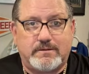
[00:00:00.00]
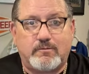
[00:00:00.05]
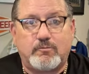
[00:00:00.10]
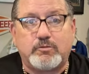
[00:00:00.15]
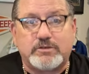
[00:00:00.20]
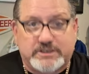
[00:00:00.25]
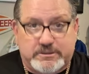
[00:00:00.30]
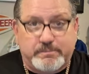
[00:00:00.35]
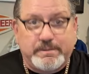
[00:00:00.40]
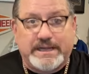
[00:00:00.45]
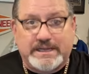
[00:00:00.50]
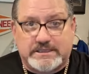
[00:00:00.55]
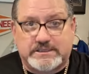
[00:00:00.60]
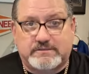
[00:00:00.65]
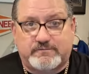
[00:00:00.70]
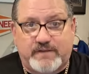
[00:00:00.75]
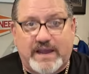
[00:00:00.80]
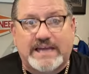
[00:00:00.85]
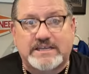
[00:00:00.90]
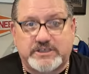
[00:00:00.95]
Which means
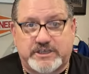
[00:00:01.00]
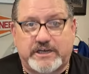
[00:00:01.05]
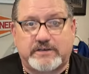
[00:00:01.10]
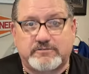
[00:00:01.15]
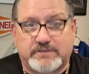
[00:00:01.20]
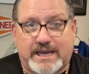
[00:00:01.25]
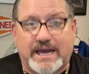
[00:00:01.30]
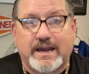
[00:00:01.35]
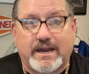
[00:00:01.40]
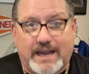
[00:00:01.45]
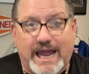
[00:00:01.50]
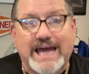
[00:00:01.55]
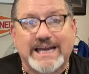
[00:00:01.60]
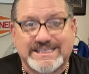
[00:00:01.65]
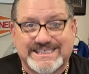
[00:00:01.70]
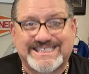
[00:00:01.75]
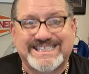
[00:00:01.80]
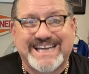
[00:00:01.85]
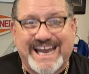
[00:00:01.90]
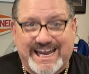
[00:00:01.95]
Fangio's got a lot
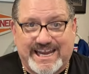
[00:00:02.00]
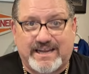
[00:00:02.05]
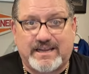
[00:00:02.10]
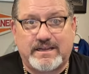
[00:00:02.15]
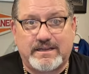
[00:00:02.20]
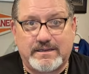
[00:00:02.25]
to say.